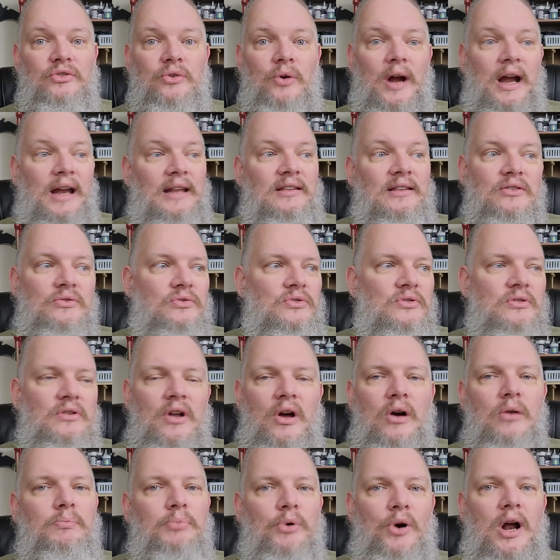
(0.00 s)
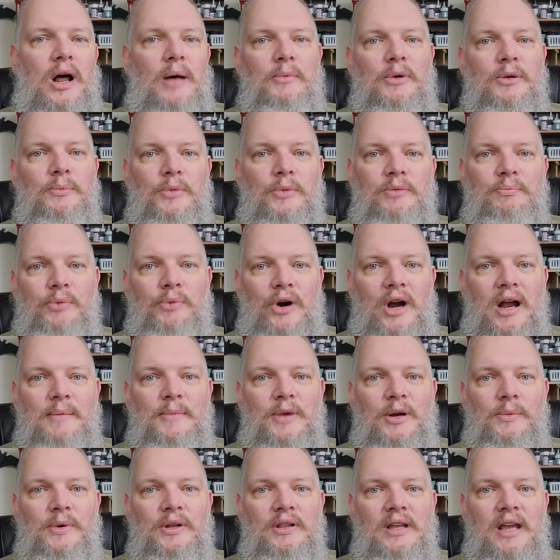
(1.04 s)
great. There's no problem with
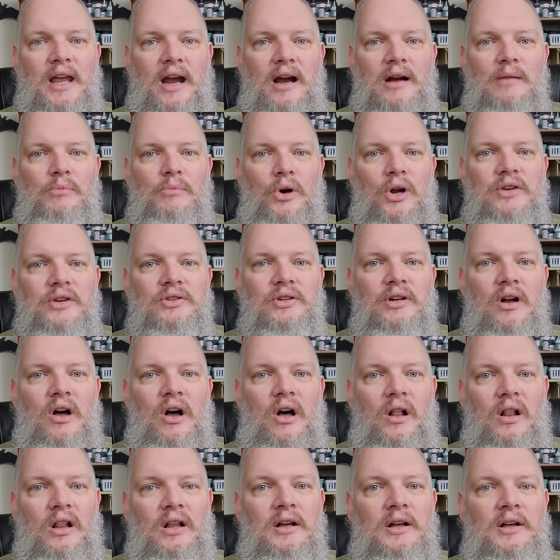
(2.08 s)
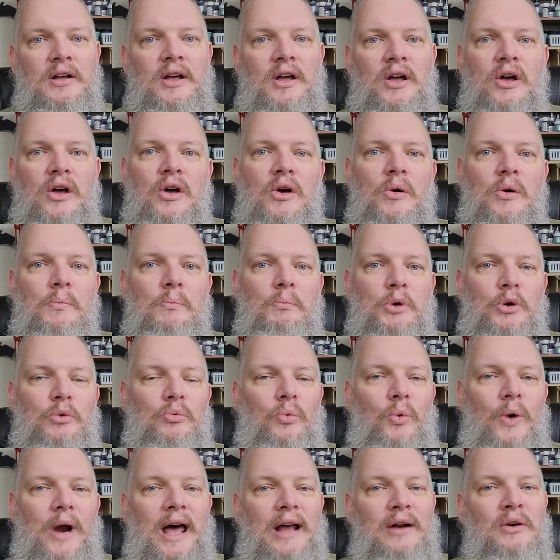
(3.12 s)
priming with the airbrush at all. But
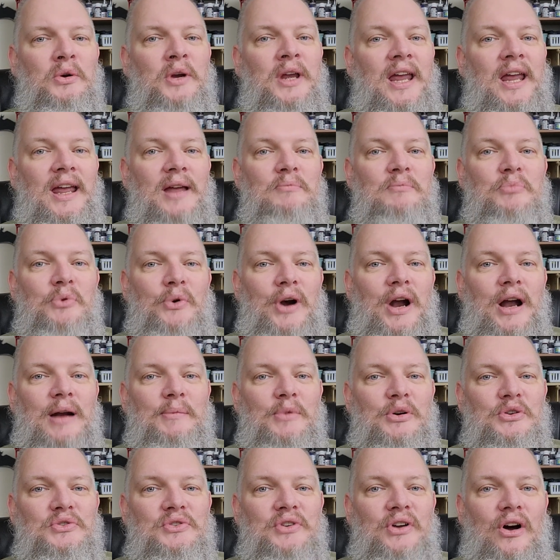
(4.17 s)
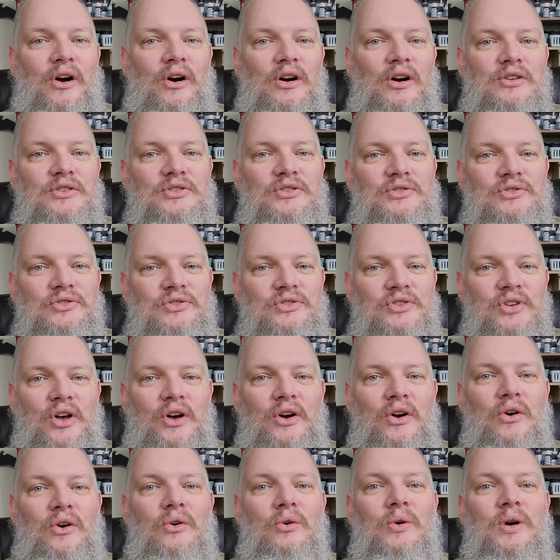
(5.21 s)
rattle can primers are
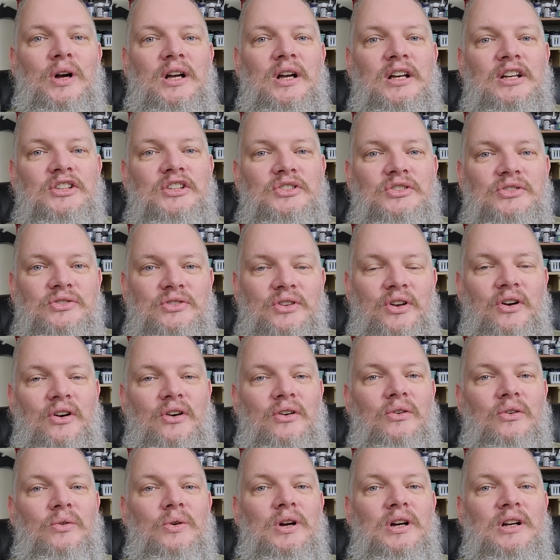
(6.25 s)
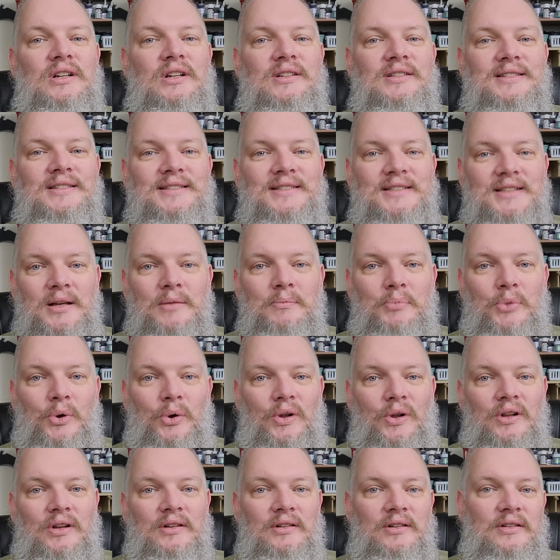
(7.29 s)
so, so
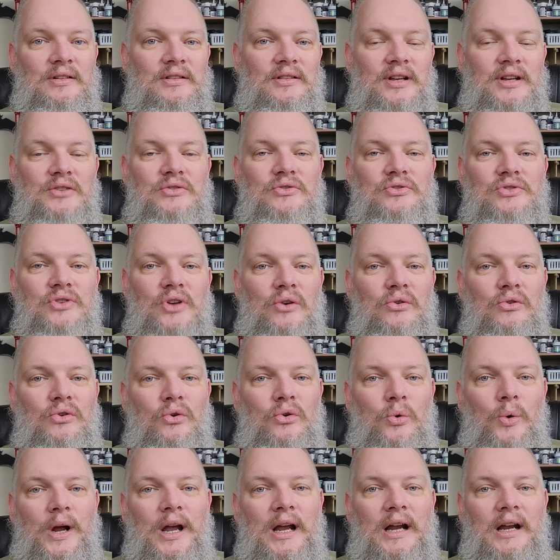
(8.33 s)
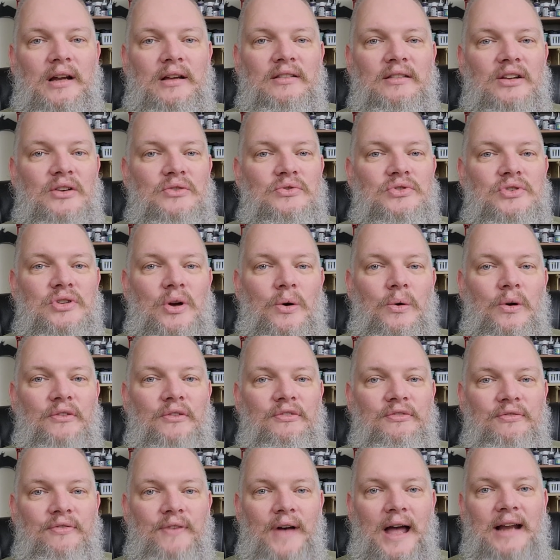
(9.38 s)
simple. They're so quick, they're so
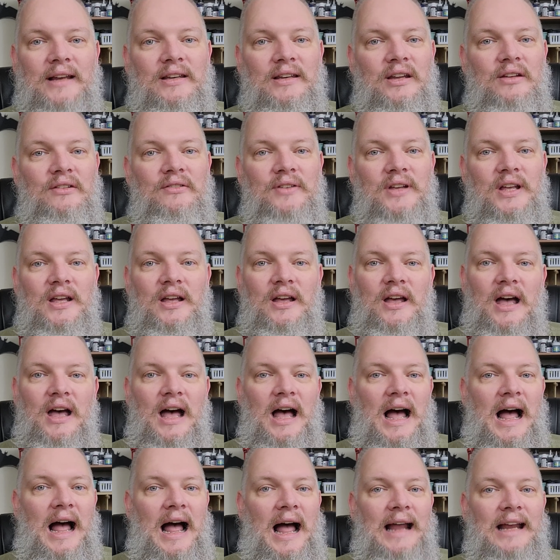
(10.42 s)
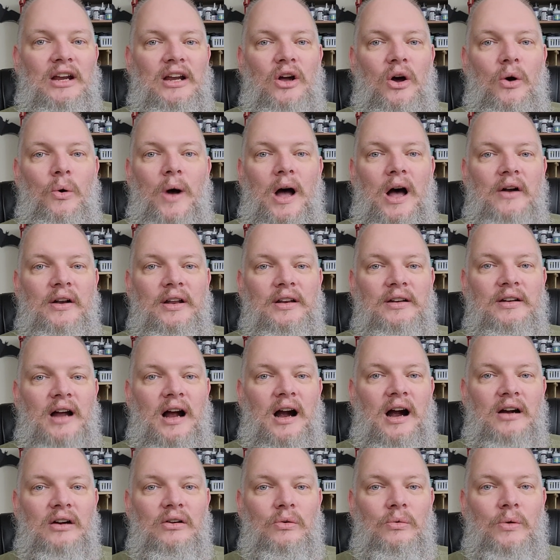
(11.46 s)
effective. I go out into
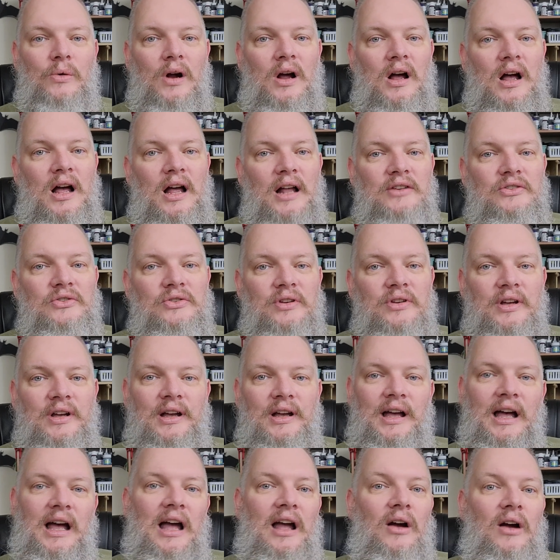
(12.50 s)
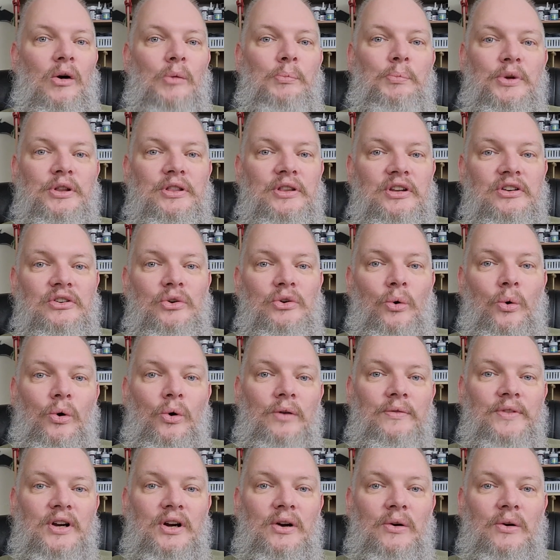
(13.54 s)
our garage, I open the door of the